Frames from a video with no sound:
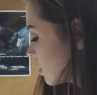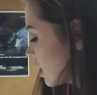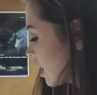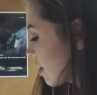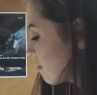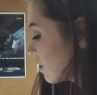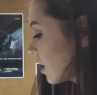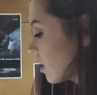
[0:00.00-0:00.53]
we
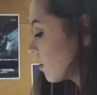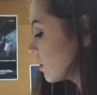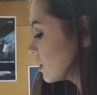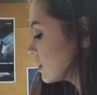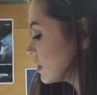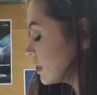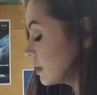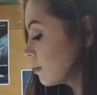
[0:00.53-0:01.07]
have our
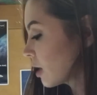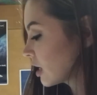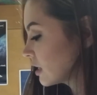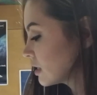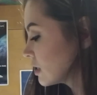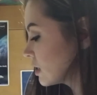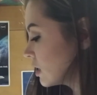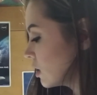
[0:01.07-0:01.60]
c
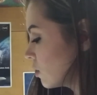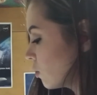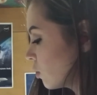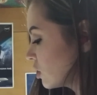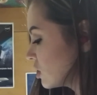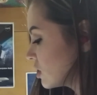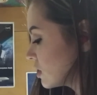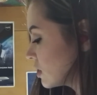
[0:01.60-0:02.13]
minus c,
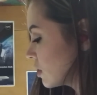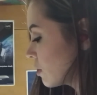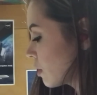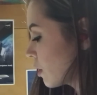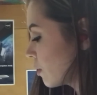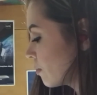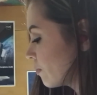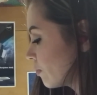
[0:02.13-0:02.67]
which is 0,
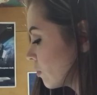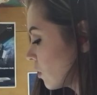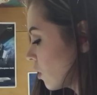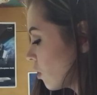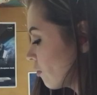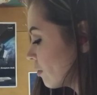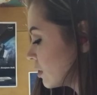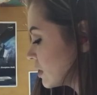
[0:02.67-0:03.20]

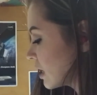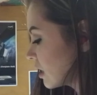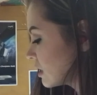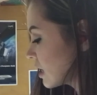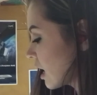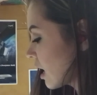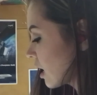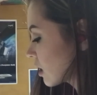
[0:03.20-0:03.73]
over
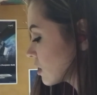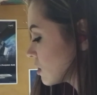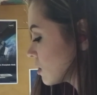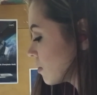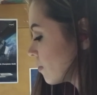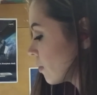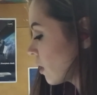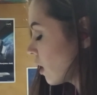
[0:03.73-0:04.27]
delta x.
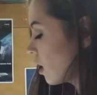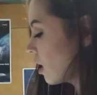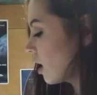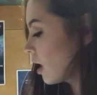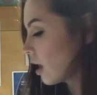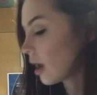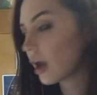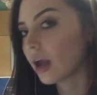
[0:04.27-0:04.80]

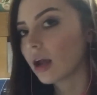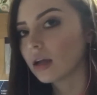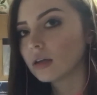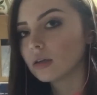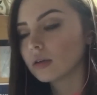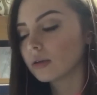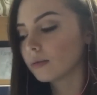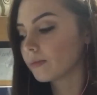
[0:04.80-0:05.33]
And